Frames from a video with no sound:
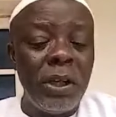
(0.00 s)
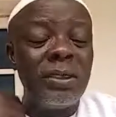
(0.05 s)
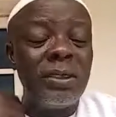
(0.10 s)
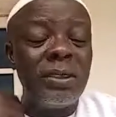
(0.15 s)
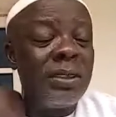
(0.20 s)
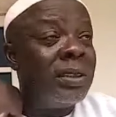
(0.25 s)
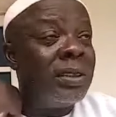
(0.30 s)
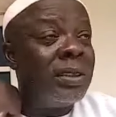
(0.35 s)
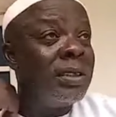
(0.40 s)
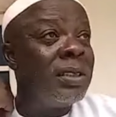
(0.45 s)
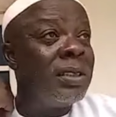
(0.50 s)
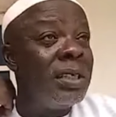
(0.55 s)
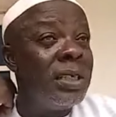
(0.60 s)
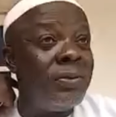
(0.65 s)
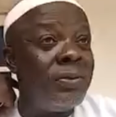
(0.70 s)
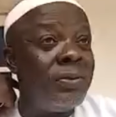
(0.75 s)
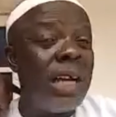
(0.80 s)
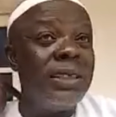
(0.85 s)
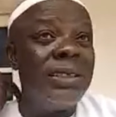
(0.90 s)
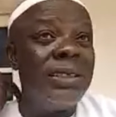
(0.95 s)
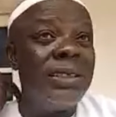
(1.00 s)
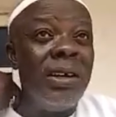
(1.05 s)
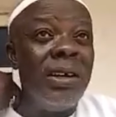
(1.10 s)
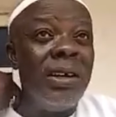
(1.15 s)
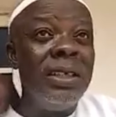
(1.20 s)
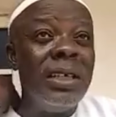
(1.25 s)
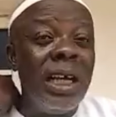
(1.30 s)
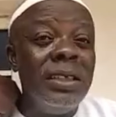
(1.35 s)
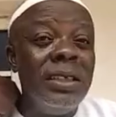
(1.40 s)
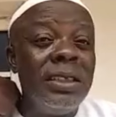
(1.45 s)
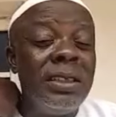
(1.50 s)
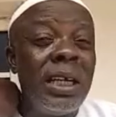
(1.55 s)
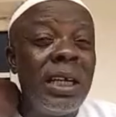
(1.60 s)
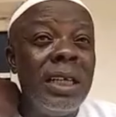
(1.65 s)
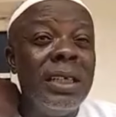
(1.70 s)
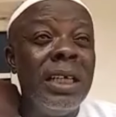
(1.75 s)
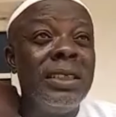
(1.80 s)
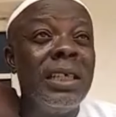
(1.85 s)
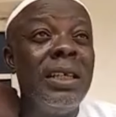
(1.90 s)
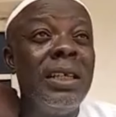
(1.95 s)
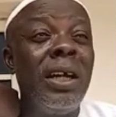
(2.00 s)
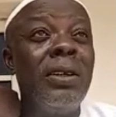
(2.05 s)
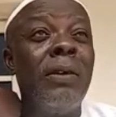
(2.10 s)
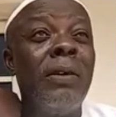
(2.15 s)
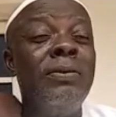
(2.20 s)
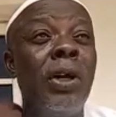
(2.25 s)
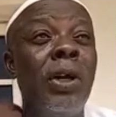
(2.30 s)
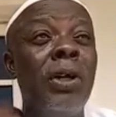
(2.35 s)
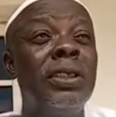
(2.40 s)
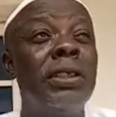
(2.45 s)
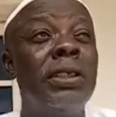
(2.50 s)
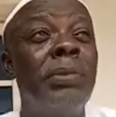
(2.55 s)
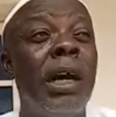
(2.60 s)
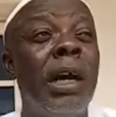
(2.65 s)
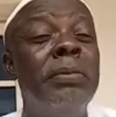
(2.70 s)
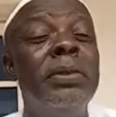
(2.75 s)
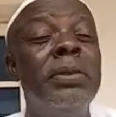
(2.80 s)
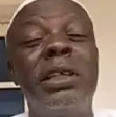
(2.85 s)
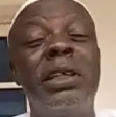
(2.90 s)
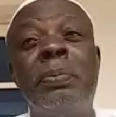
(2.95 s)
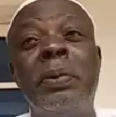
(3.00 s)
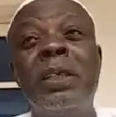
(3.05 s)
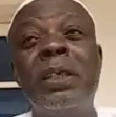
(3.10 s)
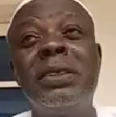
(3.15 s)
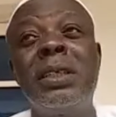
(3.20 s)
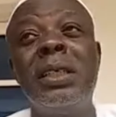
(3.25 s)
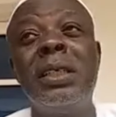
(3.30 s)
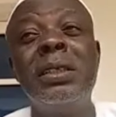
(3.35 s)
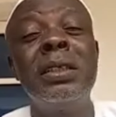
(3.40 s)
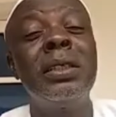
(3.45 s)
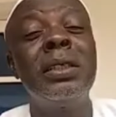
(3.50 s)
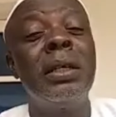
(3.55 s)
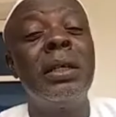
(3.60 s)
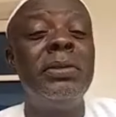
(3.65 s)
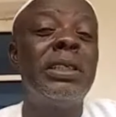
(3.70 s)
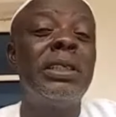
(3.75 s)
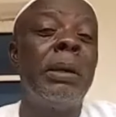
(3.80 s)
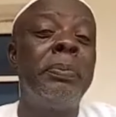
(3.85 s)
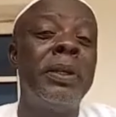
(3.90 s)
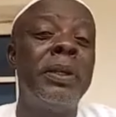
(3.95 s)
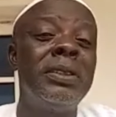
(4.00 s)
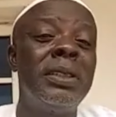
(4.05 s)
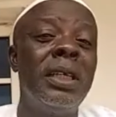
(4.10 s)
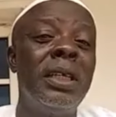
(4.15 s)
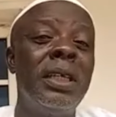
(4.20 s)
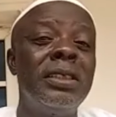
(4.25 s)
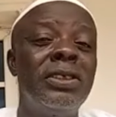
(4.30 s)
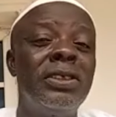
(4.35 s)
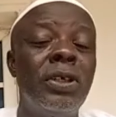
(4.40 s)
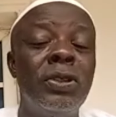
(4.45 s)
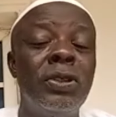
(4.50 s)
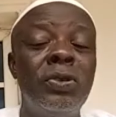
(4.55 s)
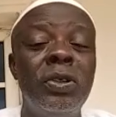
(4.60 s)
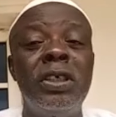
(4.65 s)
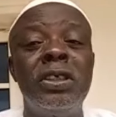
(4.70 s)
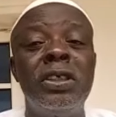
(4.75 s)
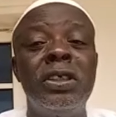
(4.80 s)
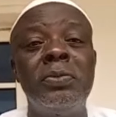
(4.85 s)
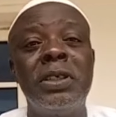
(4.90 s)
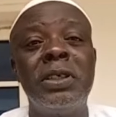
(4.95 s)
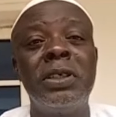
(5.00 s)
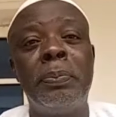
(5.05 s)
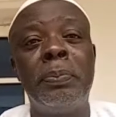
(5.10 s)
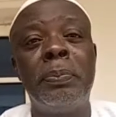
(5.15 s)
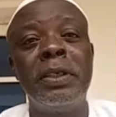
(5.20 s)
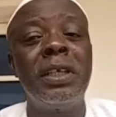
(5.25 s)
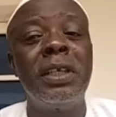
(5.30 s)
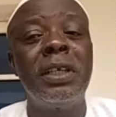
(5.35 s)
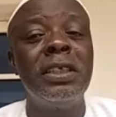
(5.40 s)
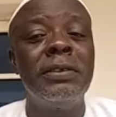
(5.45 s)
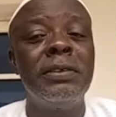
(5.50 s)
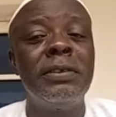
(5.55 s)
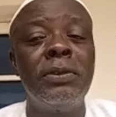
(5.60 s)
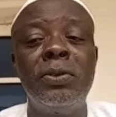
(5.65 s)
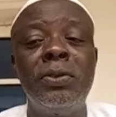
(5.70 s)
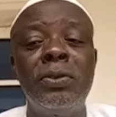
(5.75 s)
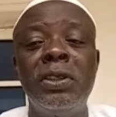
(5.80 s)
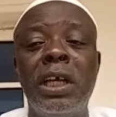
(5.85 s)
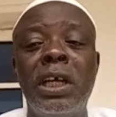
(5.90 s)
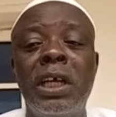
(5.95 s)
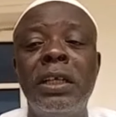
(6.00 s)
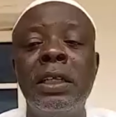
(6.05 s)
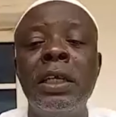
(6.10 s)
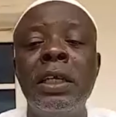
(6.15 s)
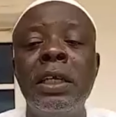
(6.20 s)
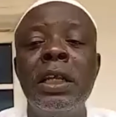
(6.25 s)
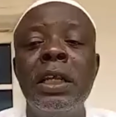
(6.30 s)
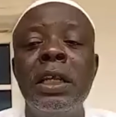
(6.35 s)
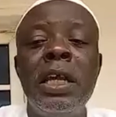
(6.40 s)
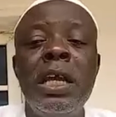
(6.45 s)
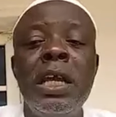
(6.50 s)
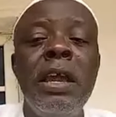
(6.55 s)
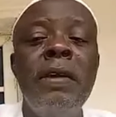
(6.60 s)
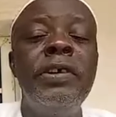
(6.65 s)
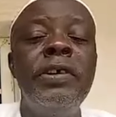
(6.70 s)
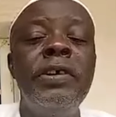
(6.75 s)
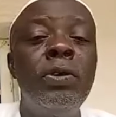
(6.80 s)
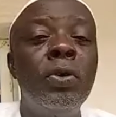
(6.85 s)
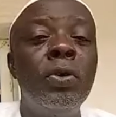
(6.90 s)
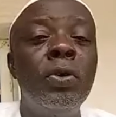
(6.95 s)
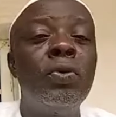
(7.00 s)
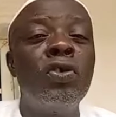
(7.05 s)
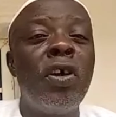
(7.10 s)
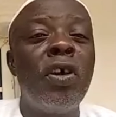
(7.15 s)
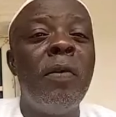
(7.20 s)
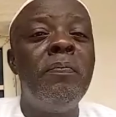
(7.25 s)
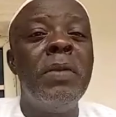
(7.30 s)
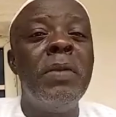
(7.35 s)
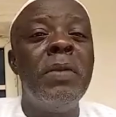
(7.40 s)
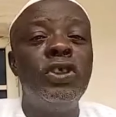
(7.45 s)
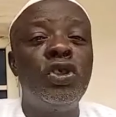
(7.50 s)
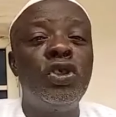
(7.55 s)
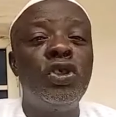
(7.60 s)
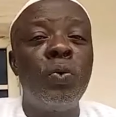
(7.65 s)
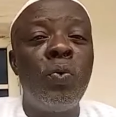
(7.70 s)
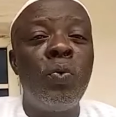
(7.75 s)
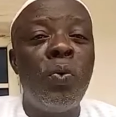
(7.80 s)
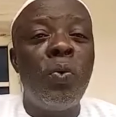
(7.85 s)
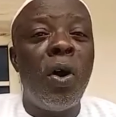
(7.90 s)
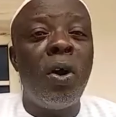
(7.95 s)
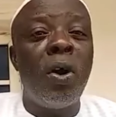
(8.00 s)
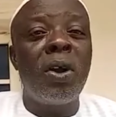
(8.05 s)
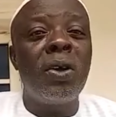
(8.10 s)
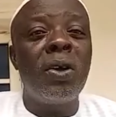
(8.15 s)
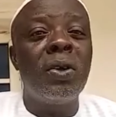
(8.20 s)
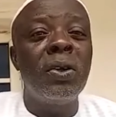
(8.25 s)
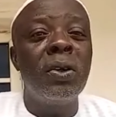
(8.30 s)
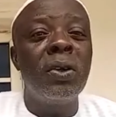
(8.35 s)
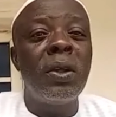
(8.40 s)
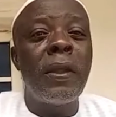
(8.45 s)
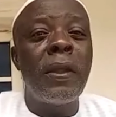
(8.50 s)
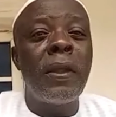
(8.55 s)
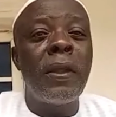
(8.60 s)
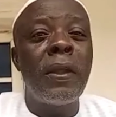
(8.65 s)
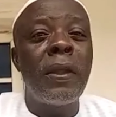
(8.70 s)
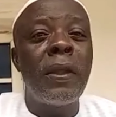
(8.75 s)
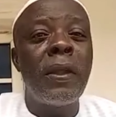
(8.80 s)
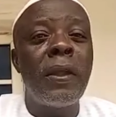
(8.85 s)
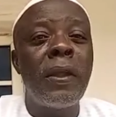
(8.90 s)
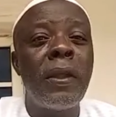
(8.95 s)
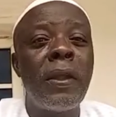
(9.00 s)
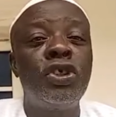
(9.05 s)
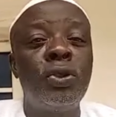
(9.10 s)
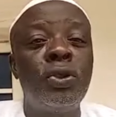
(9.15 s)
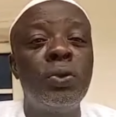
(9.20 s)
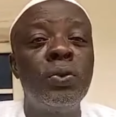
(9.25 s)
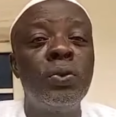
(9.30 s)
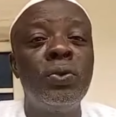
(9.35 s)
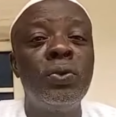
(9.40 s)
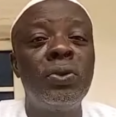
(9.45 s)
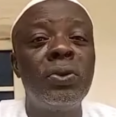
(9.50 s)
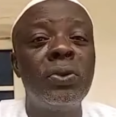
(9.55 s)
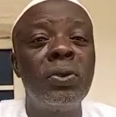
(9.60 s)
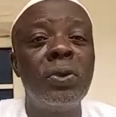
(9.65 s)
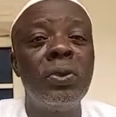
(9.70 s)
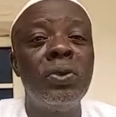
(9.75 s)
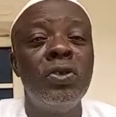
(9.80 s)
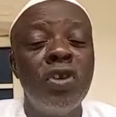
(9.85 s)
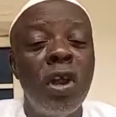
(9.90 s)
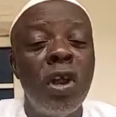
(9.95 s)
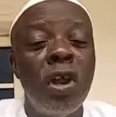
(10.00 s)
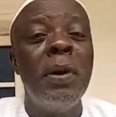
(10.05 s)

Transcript: Because right now in Nigeria, there's a lot of noise about Mr. President. Mr. President is not doing this, Mr. President is not doing that. If the local government should work as it should mm.